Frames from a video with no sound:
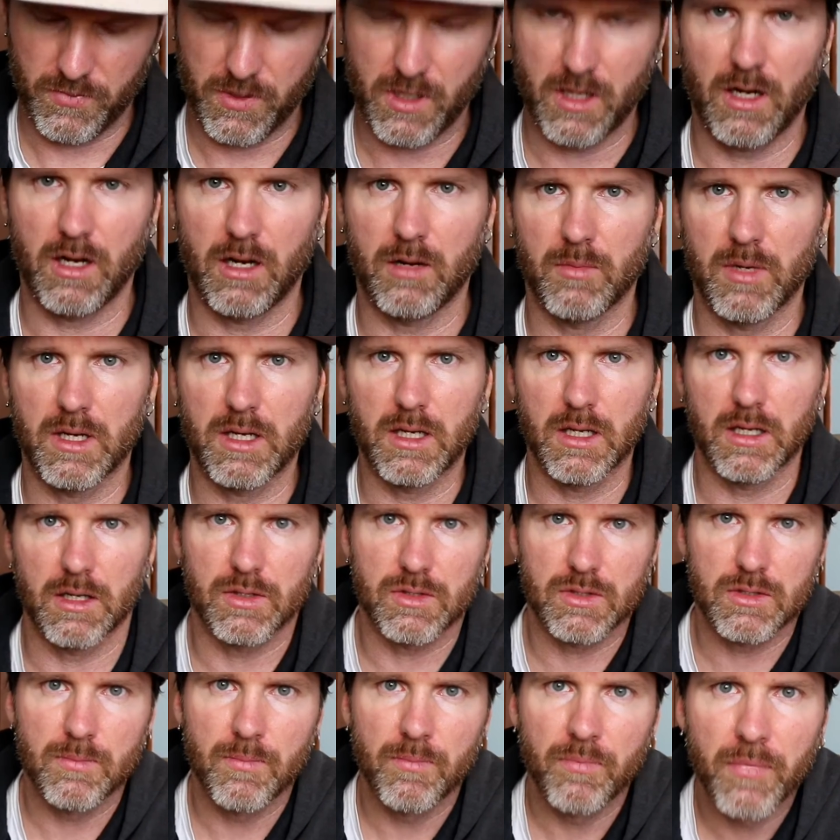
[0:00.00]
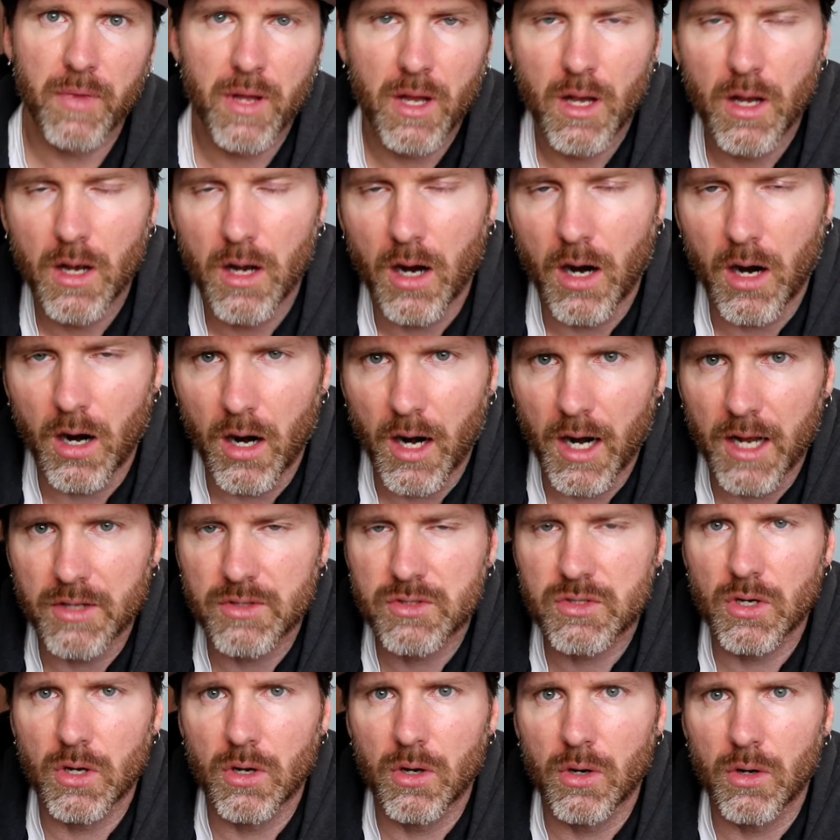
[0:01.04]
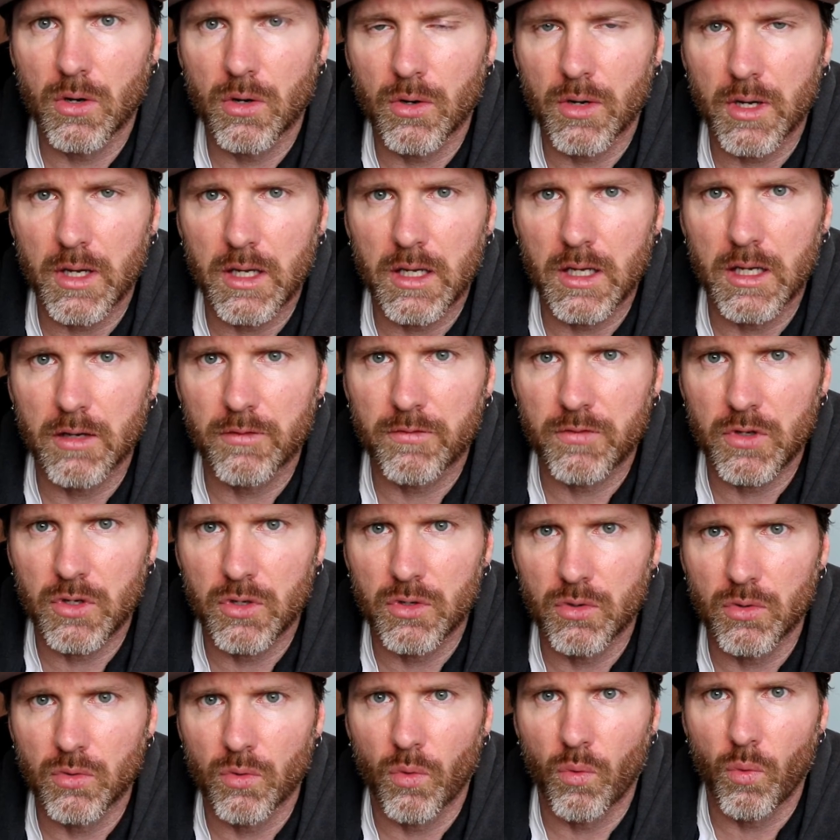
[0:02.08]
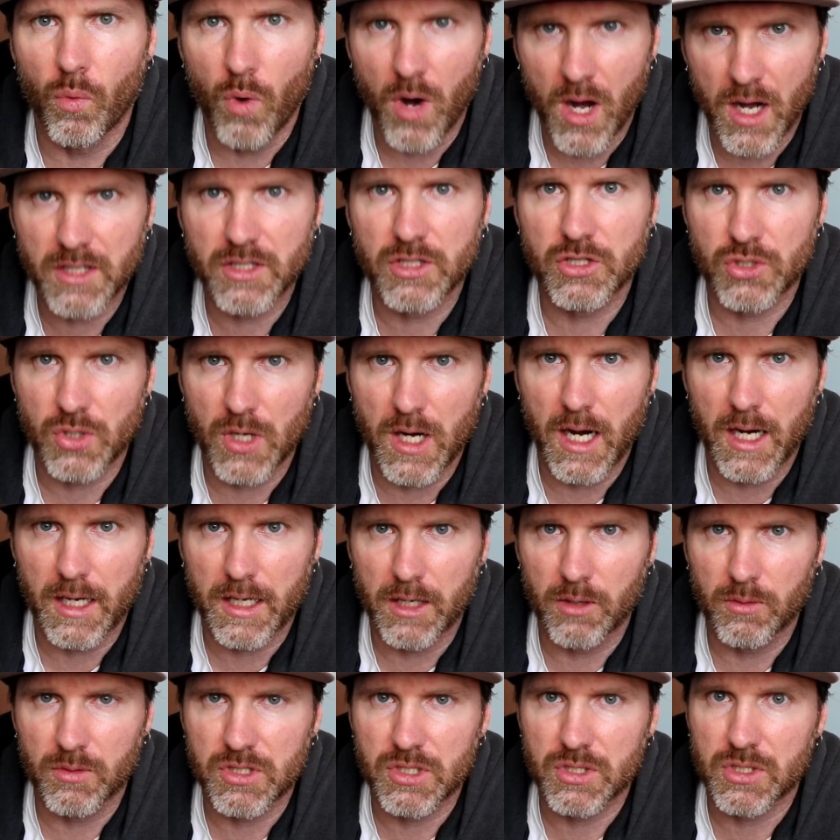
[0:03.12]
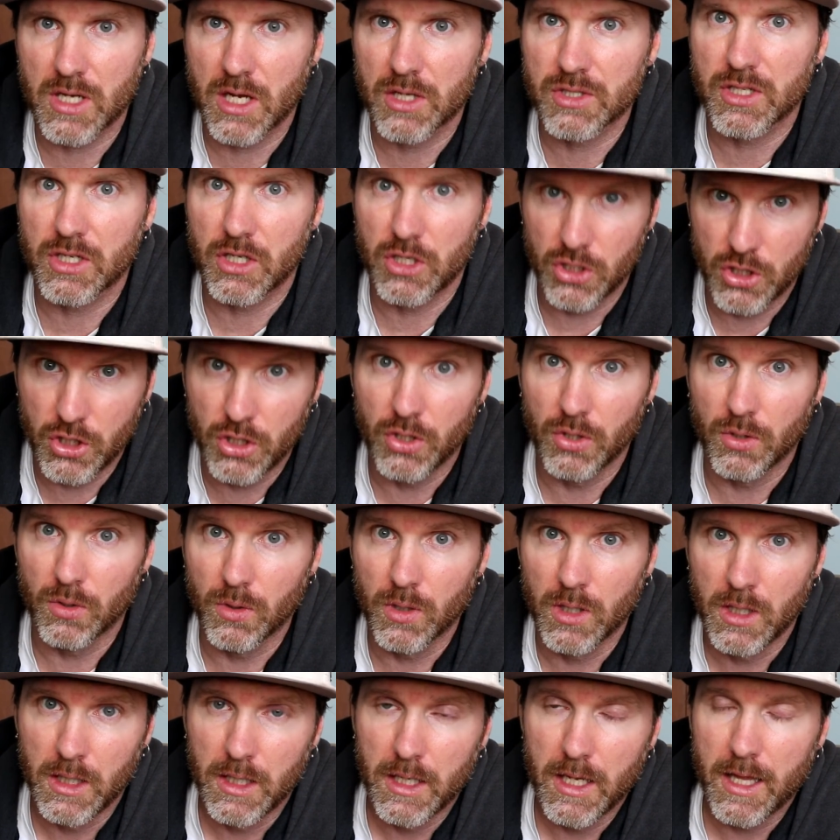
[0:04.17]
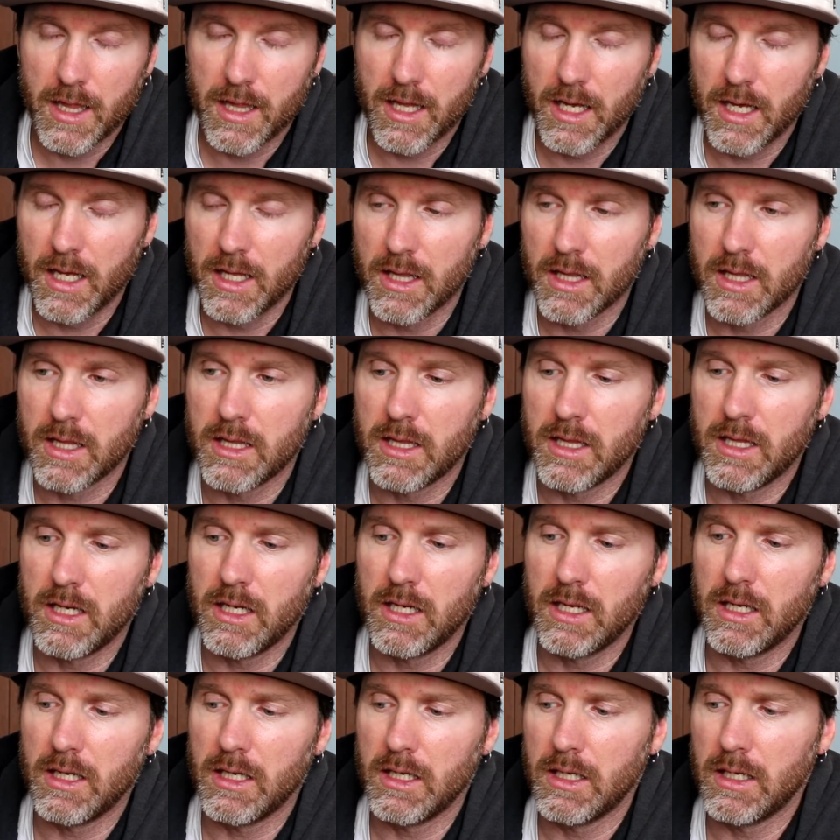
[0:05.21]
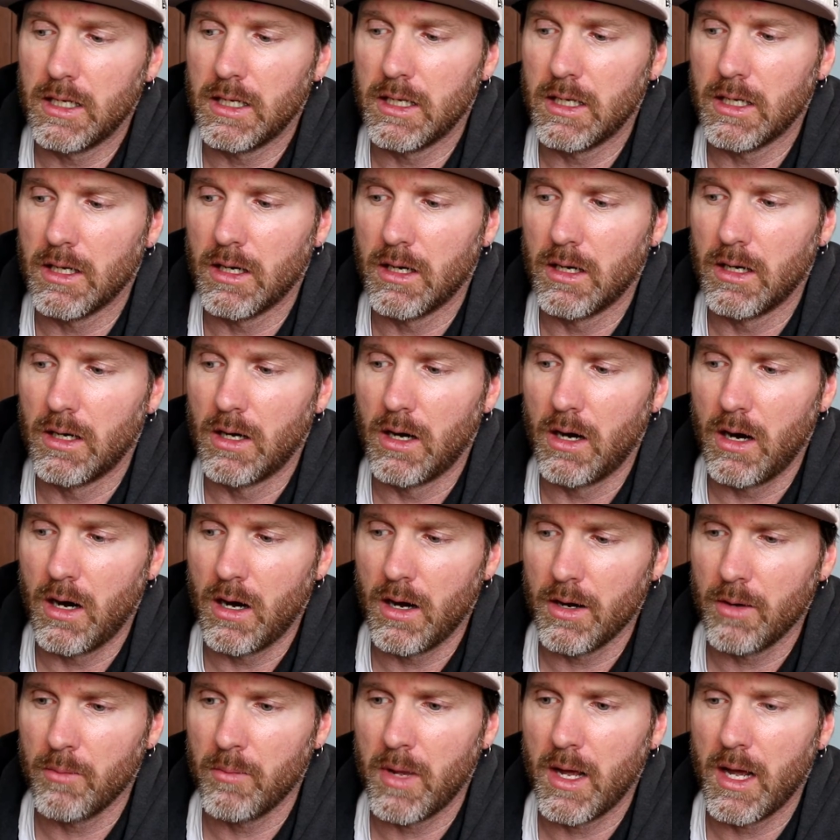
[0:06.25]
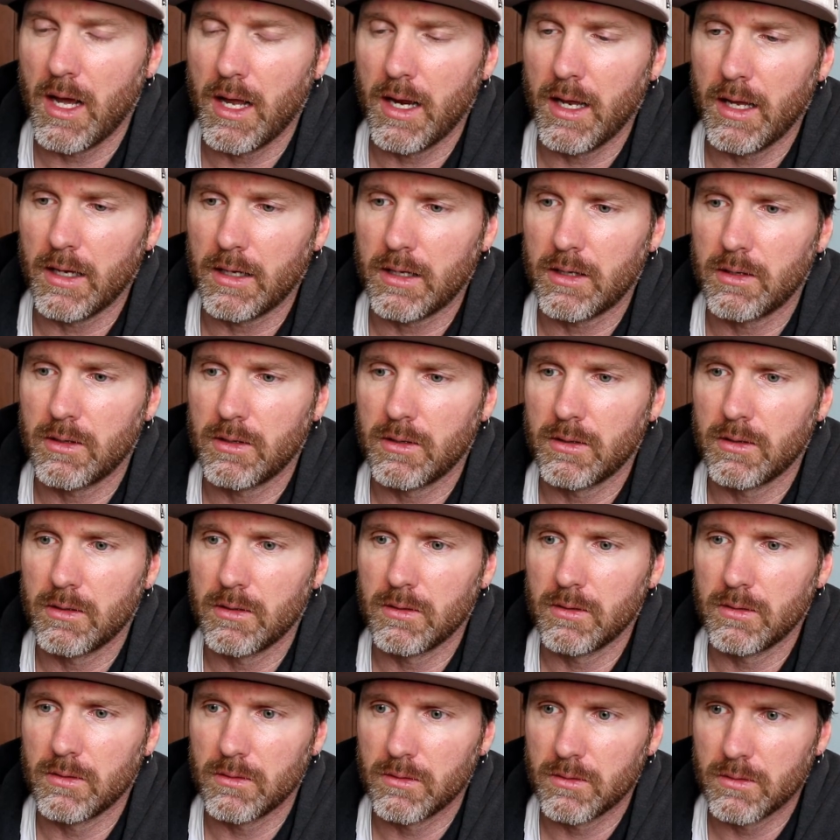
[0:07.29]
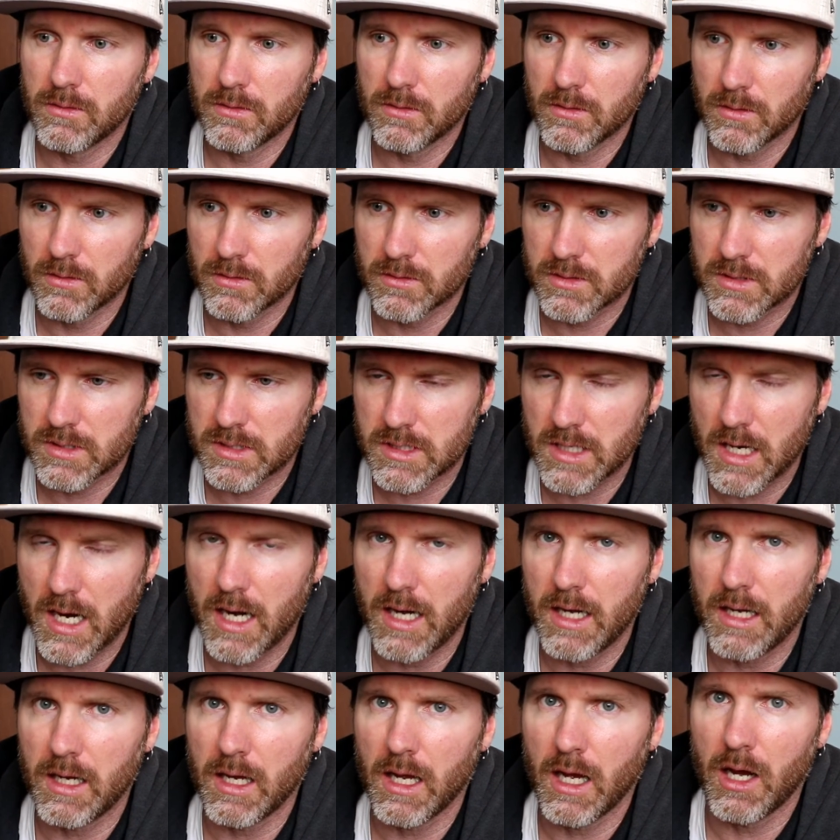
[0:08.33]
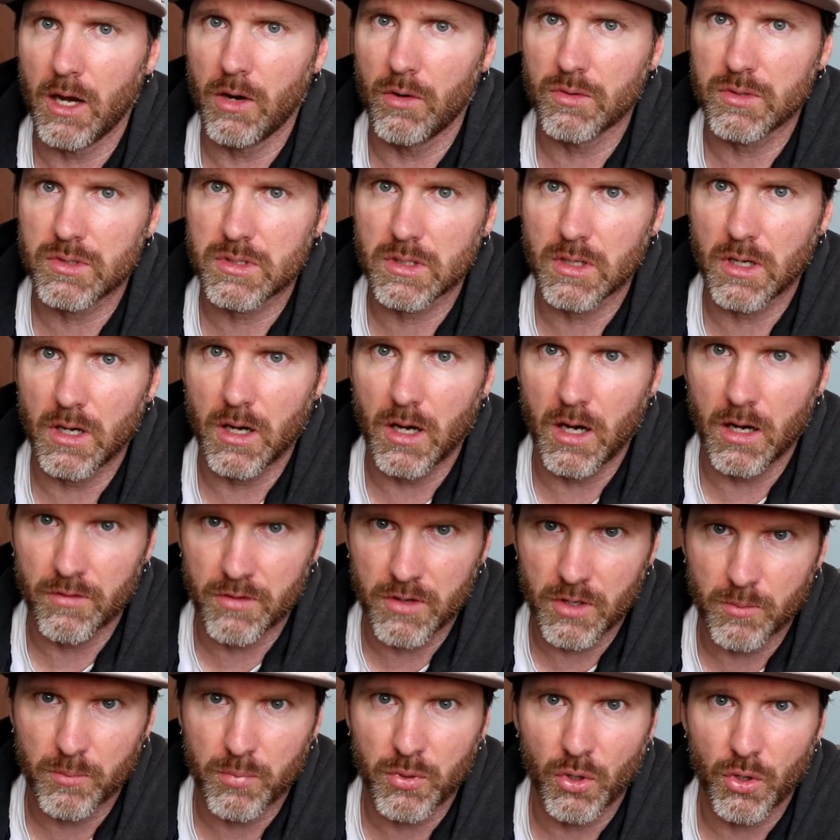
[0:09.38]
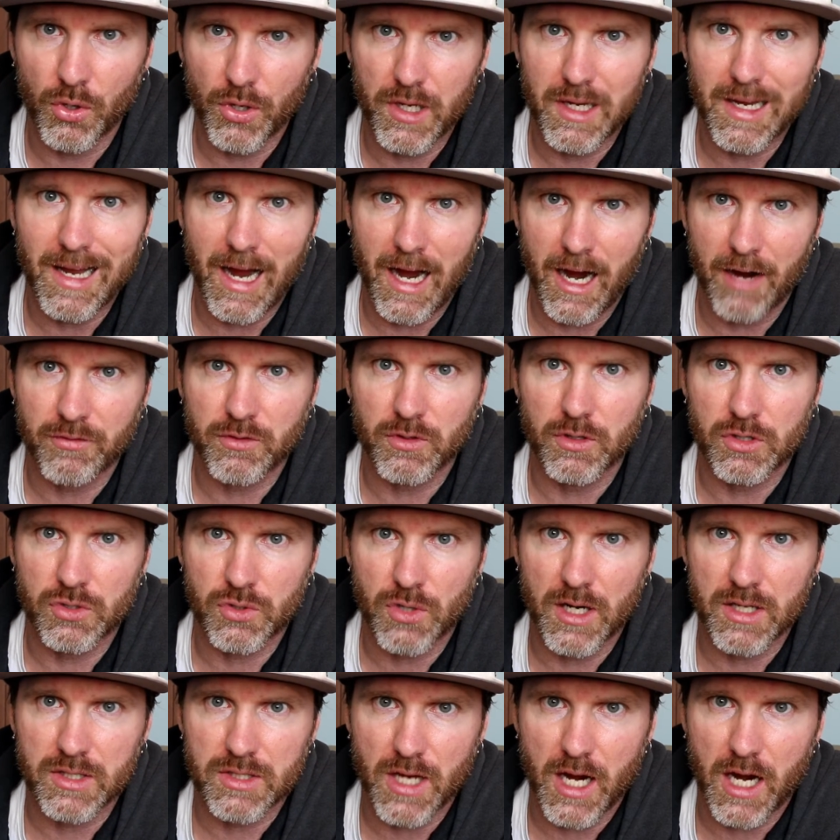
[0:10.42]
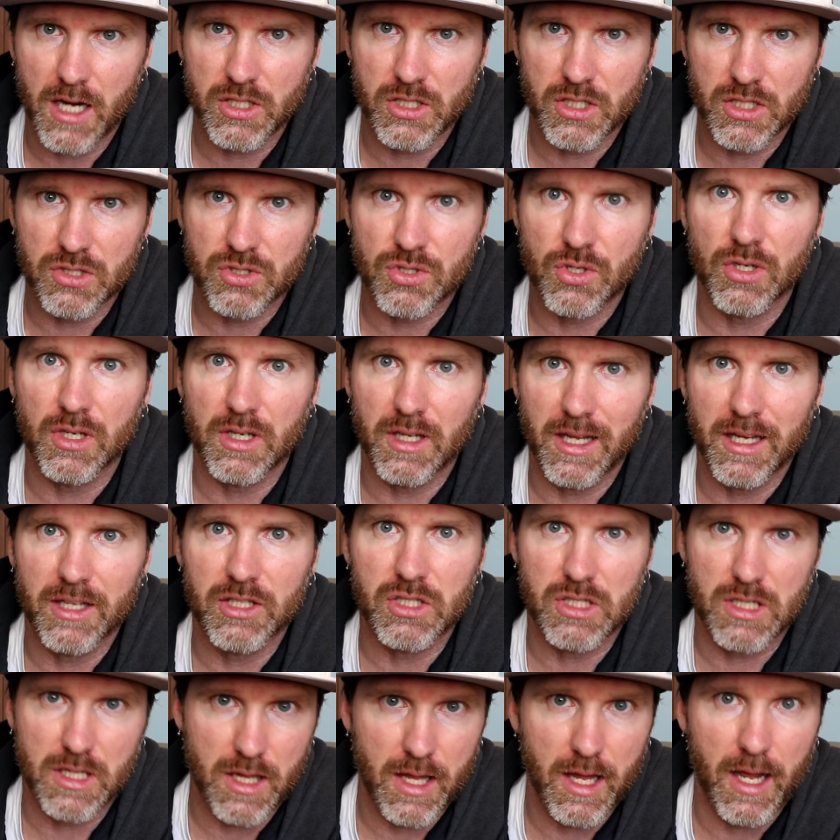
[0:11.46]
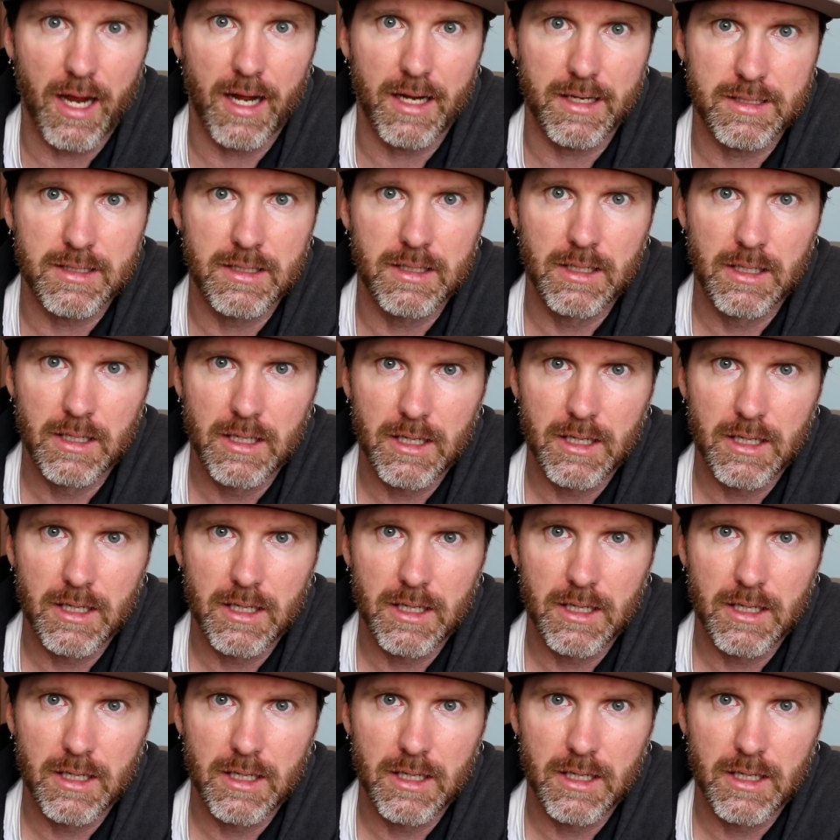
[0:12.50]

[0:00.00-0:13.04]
Gotta get my kids. All right, so if you want to track it, which it sounds like you do, then the automatic signing out of an employee after a transaction is going to get you that.